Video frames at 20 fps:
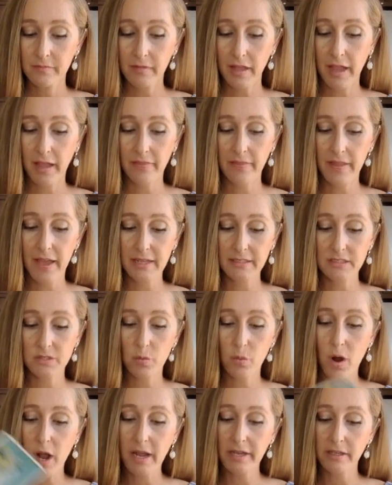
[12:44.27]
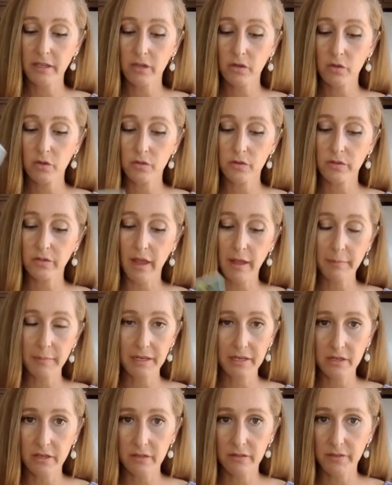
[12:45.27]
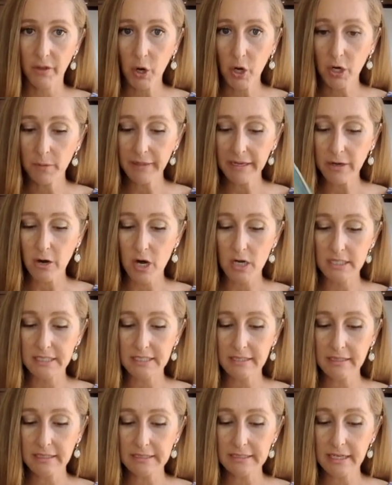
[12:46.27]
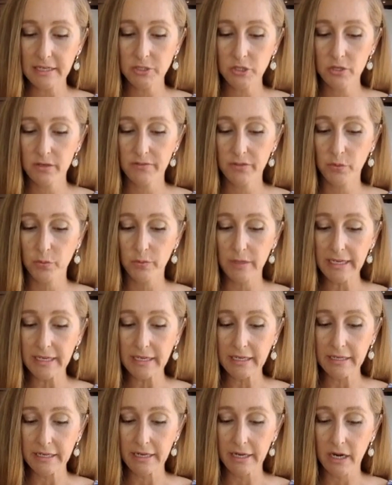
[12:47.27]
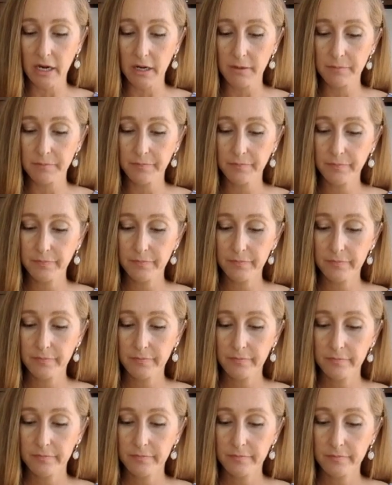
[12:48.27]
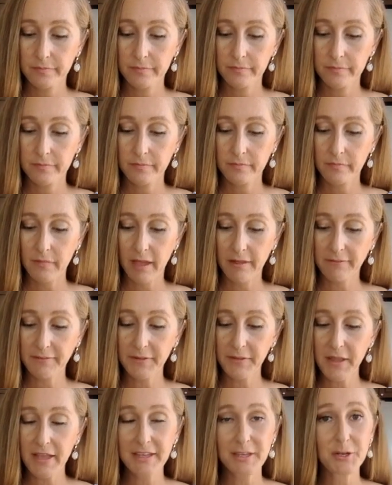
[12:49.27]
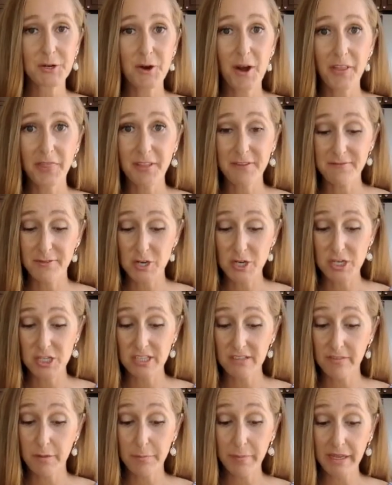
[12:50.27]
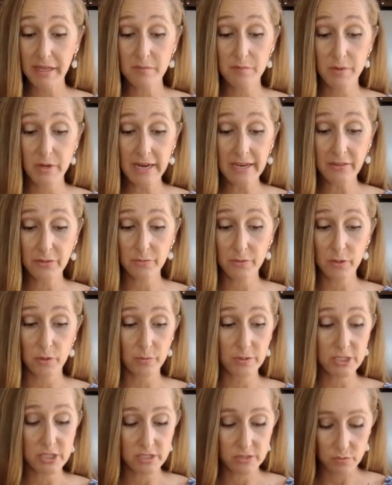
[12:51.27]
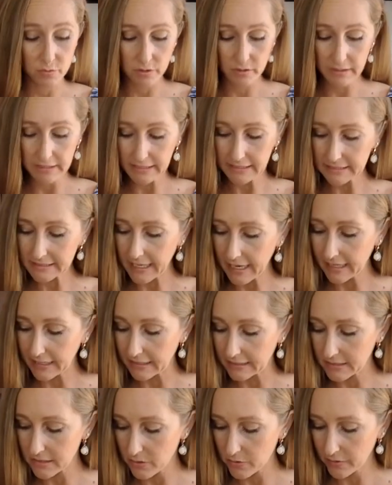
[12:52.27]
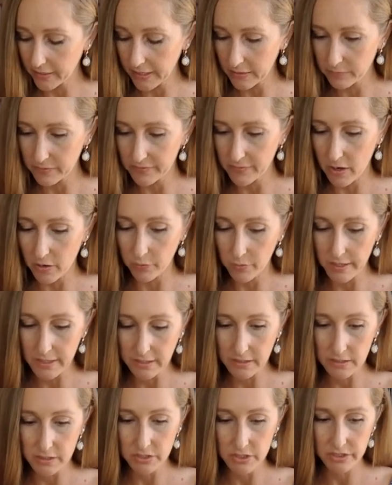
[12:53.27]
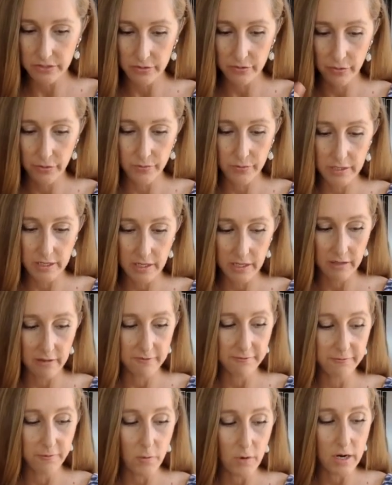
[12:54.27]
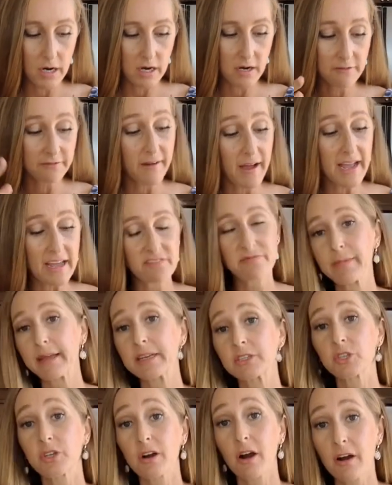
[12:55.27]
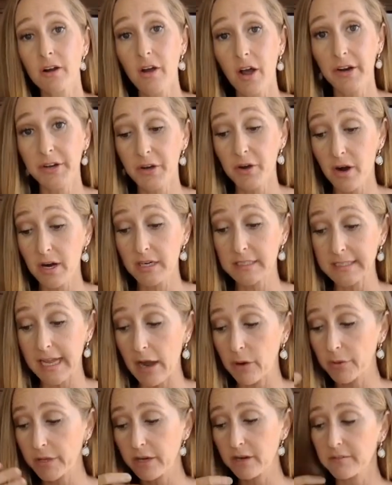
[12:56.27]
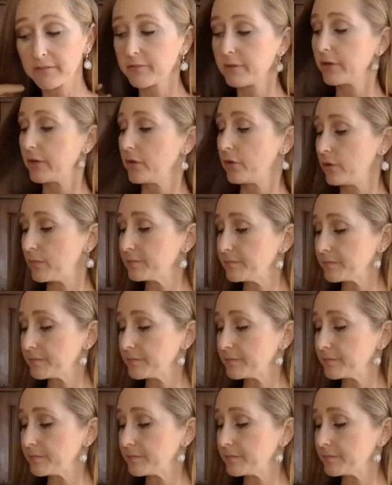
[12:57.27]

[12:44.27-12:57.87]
And that's why you, I mean, the Hermit card, it's in the center of the reading here. I feel like you're on the verge of a big breakthrough, which is really exciting. So, again, we've got one, two, three, four, five major arcana cards out here for you.